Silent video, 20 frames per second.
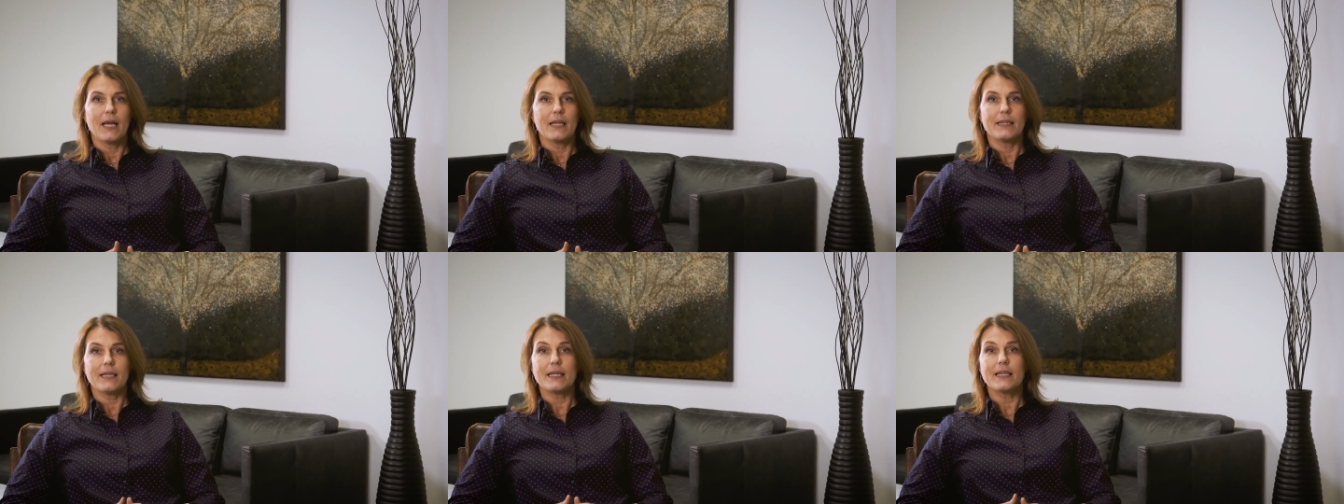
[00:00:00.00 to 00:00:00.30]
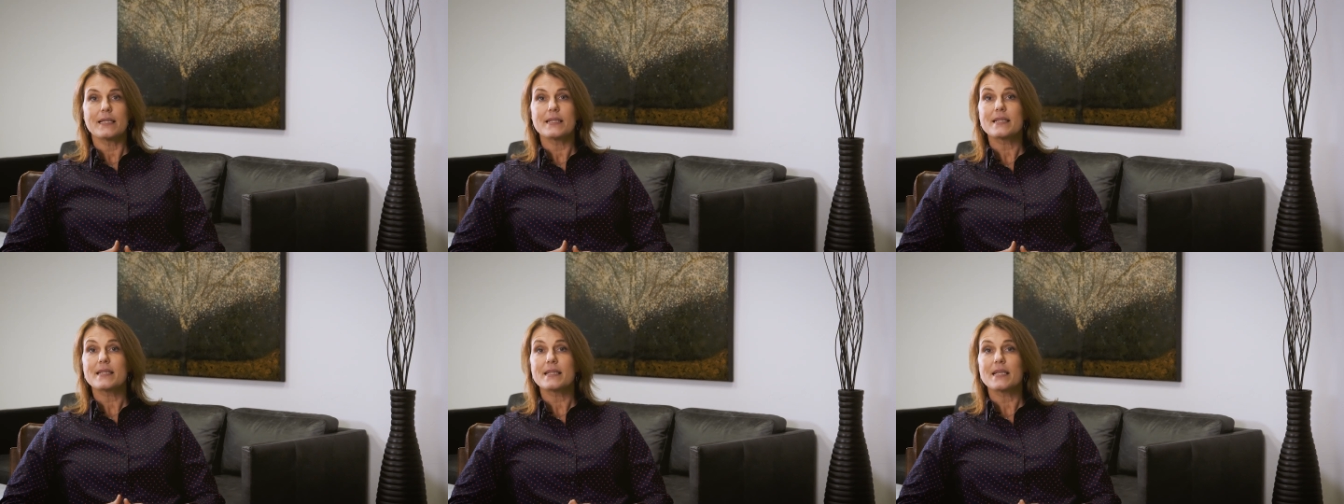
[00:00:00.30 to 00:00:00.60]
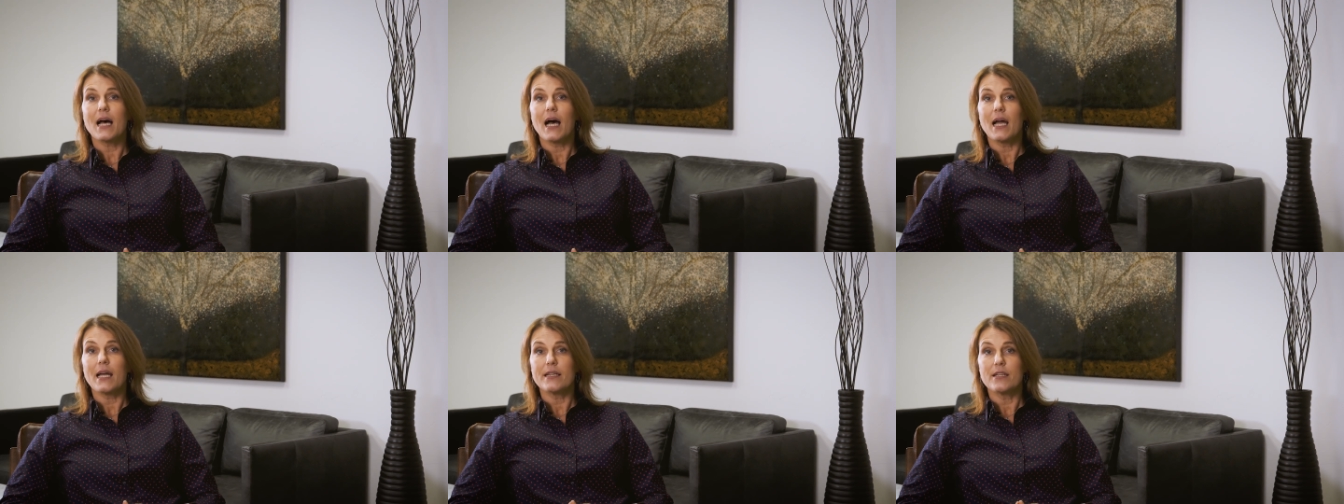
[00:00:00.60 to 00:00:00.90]
They can
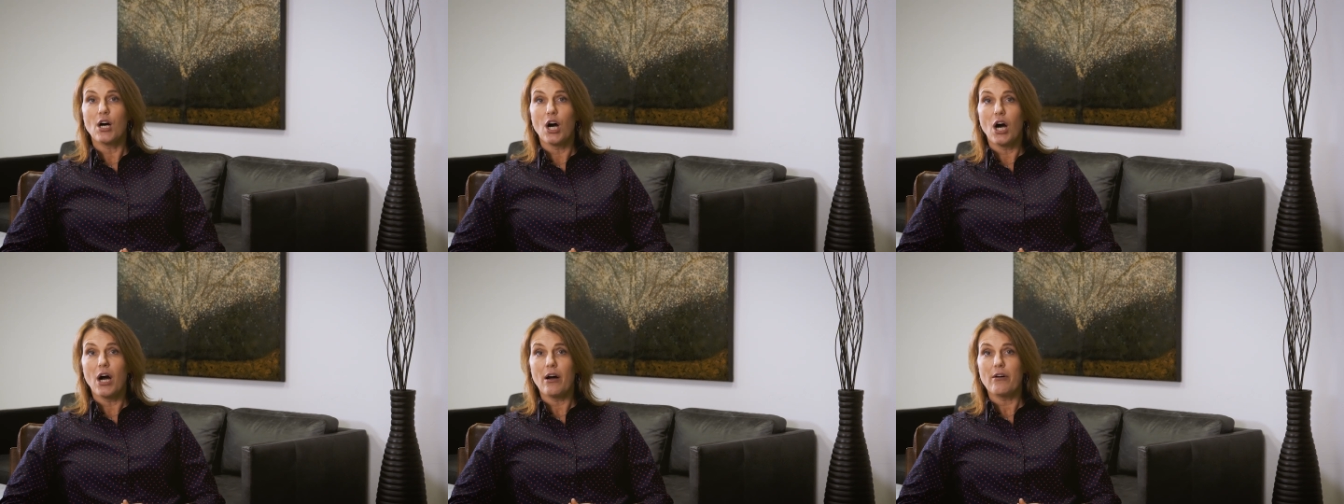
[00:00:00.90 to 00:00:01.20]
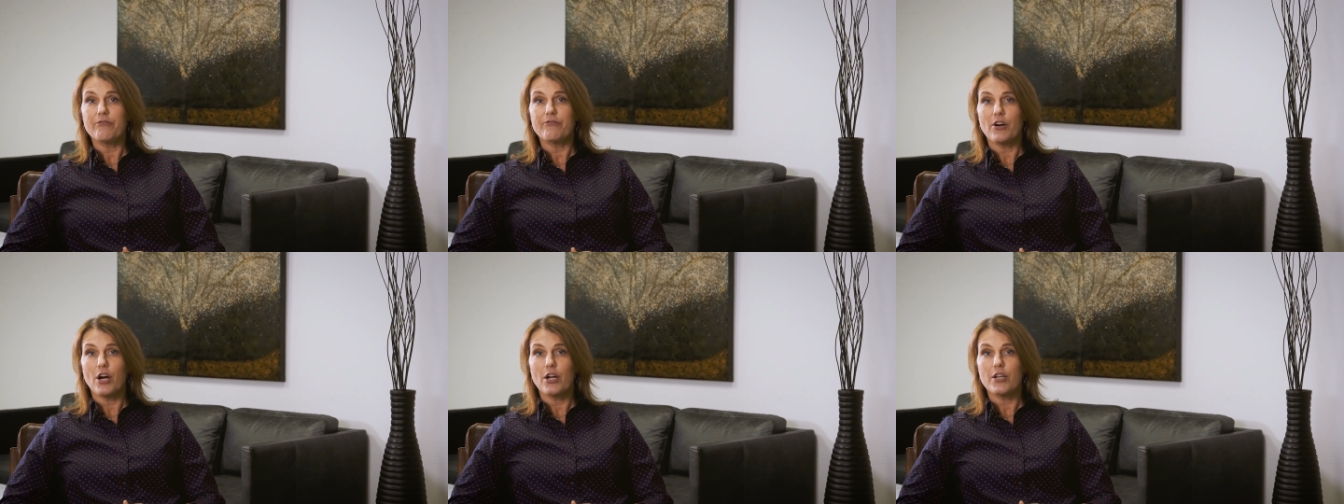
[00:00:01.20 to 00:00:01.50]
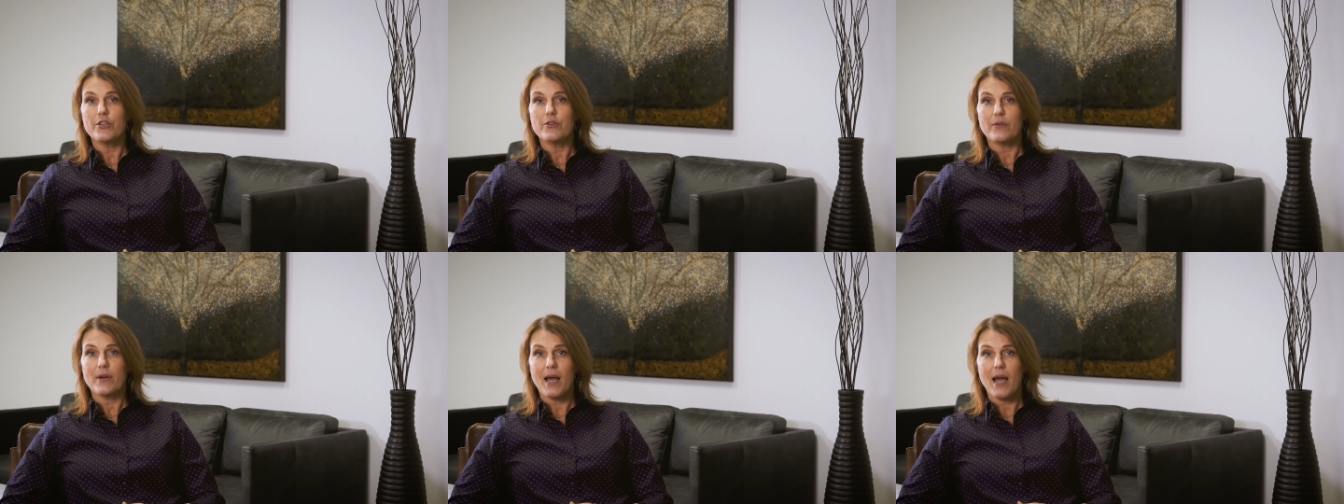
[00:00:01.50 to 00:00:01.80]
sign off
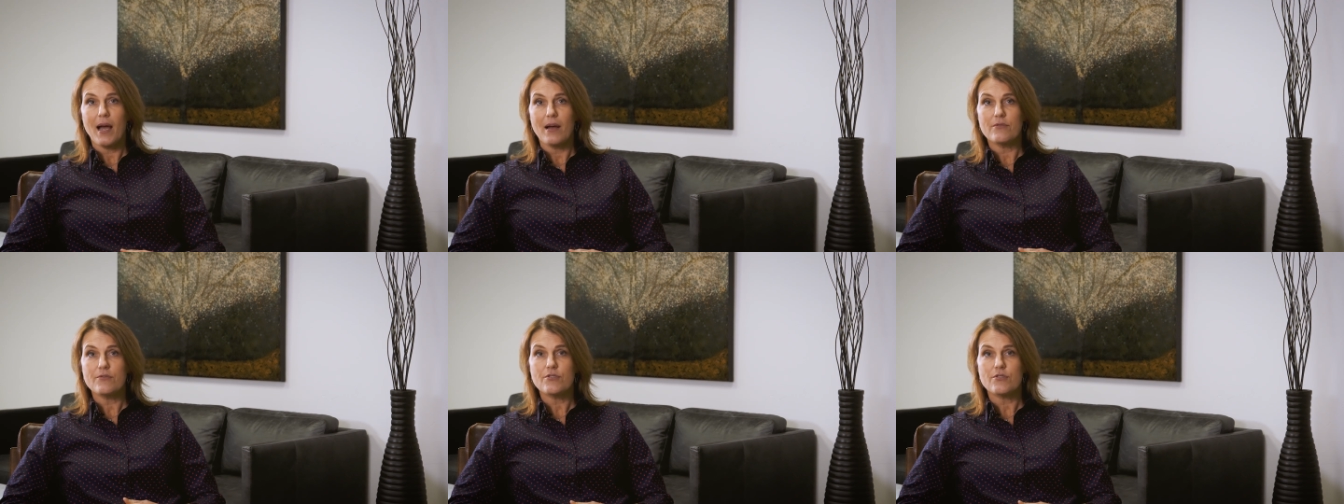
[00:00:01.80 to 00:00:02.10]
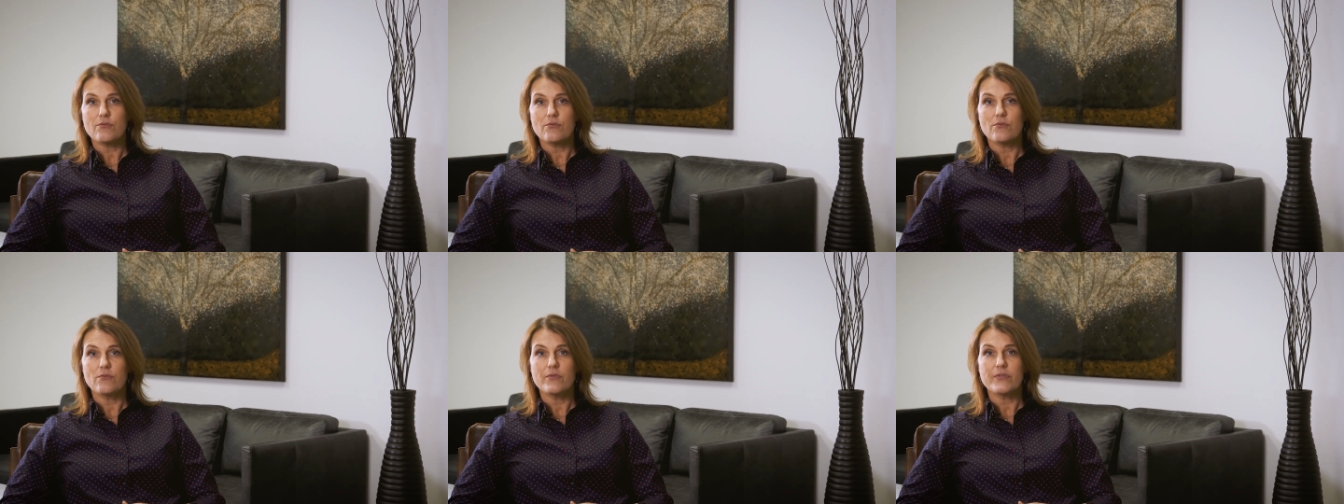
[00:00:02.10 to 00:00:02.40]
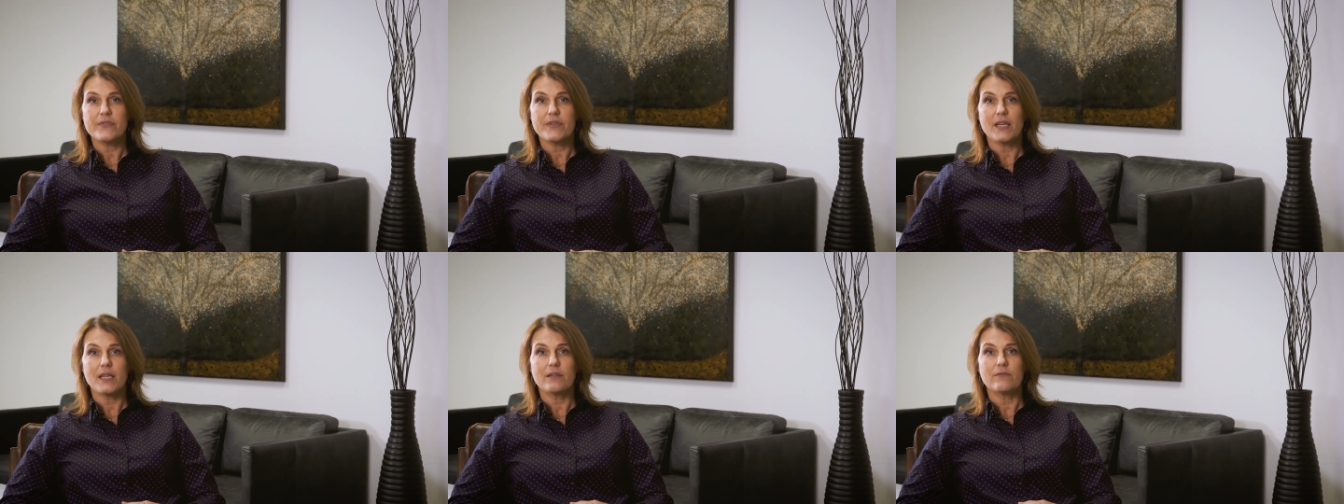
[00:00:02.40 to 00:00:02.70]
on your house
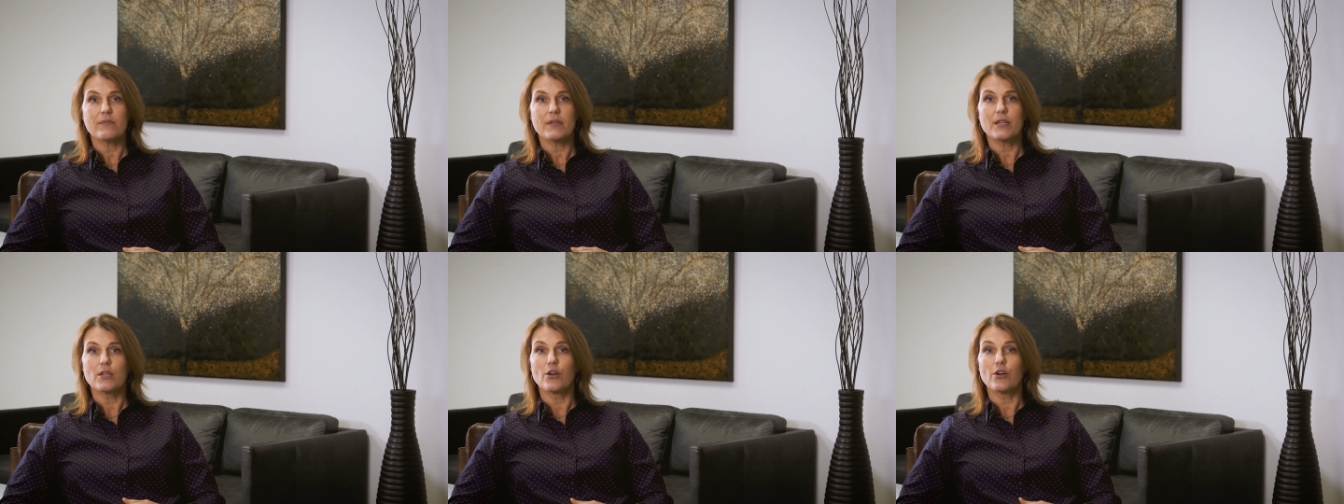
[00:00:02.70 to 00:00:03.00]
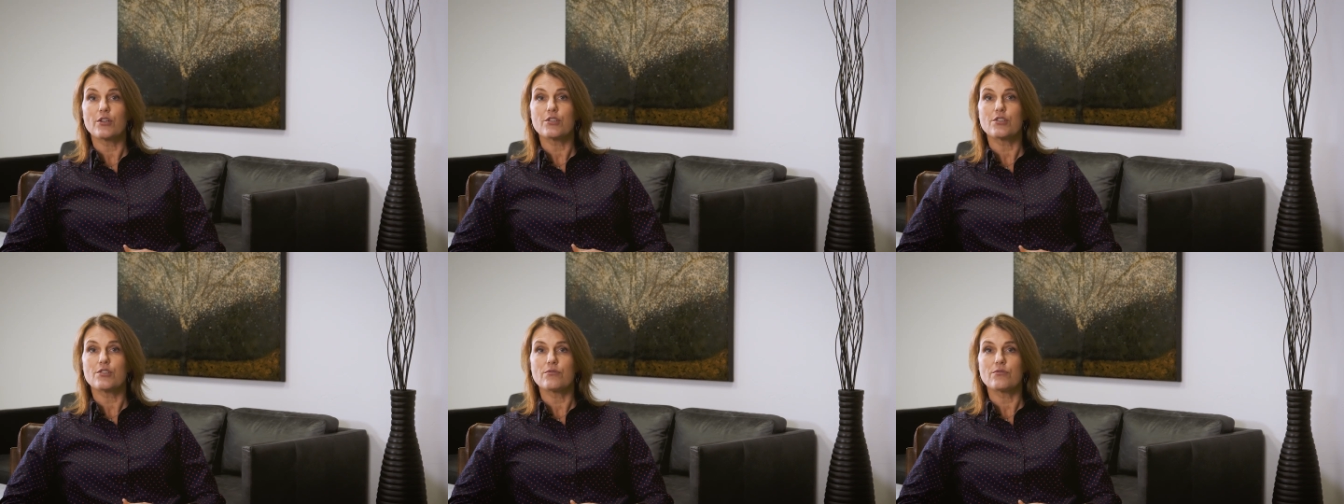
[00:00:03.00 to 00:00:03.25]
rules in regard